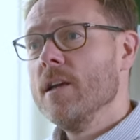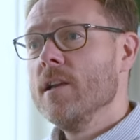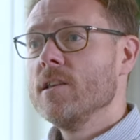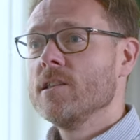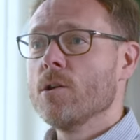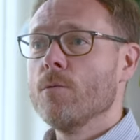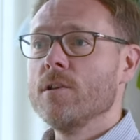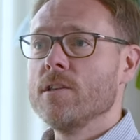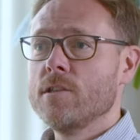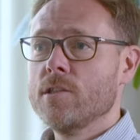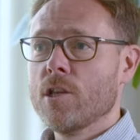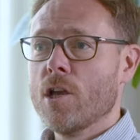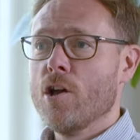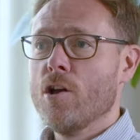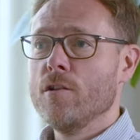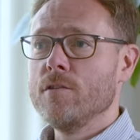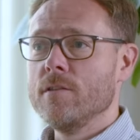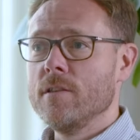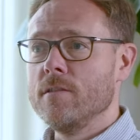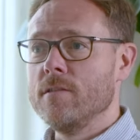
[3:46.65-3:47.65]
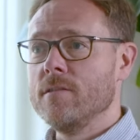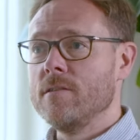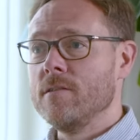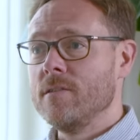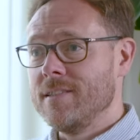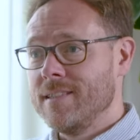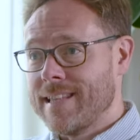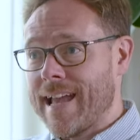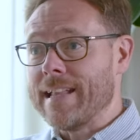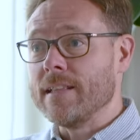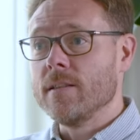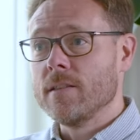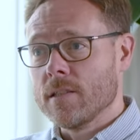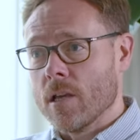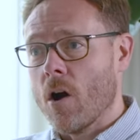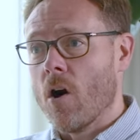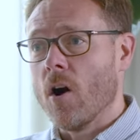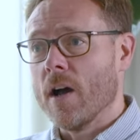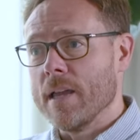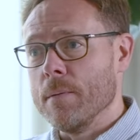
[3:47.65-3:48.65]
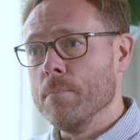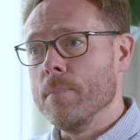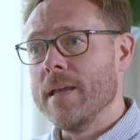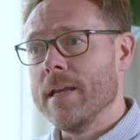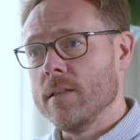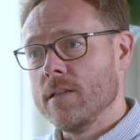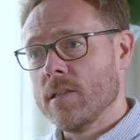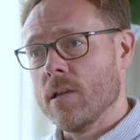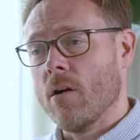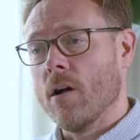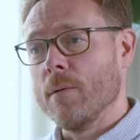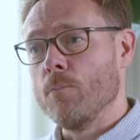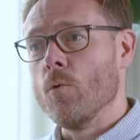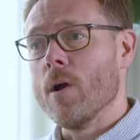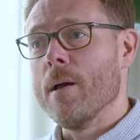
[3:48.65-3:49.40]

So it's turned dead time